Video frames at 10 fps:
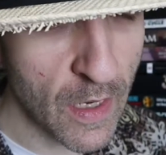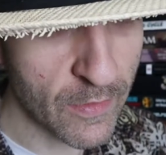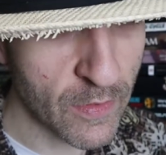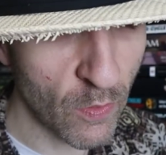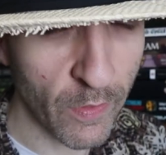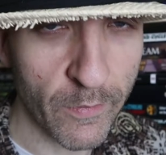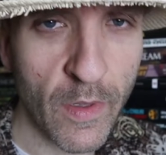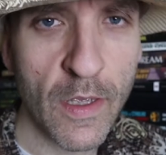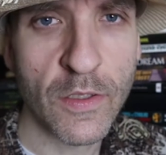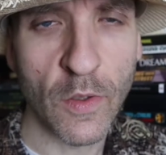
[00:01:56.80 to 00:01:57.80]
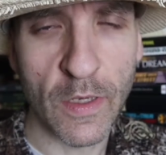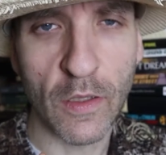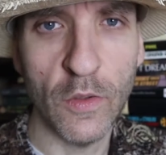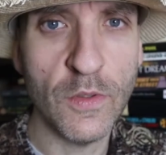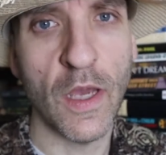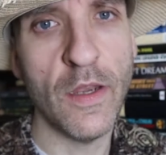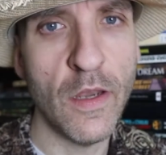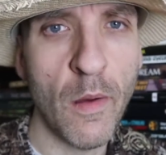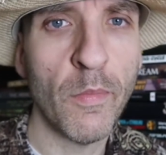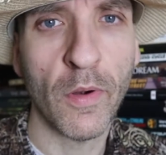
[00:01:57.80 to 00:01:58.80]
and Tolkien. So it includes a
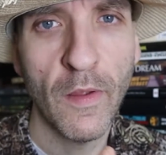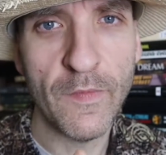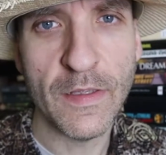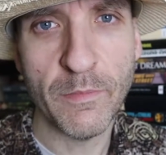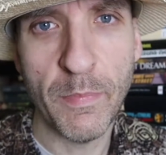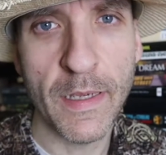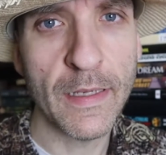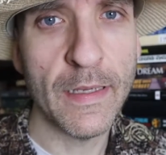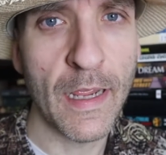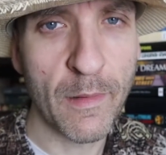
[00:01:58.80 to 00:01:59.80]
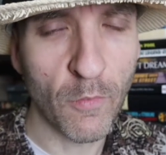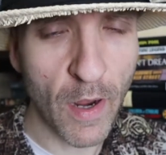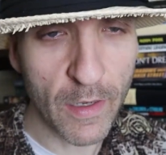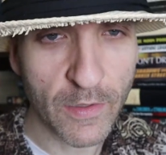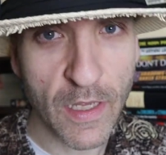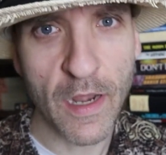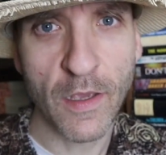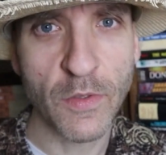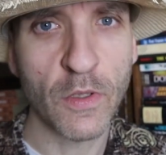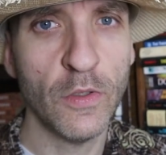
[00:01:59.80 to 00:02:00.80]
number of these big name writers, and
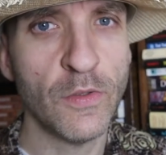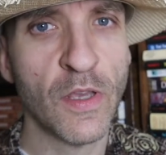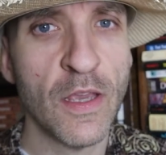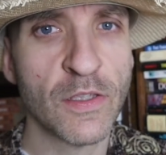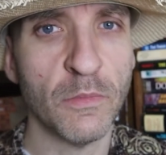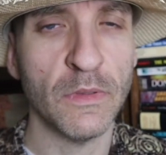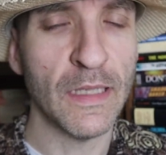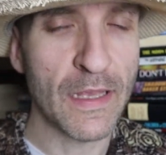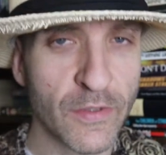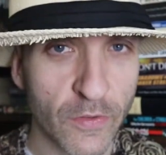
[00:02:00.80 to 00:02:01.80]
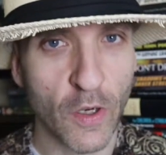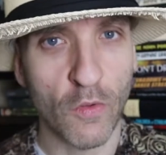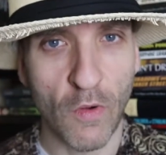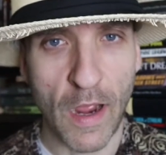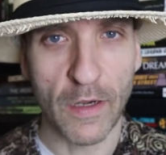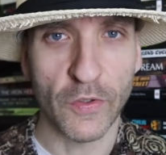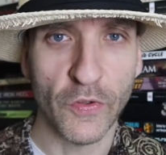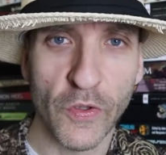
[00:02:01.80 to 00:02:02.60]
also includes some lesser known writers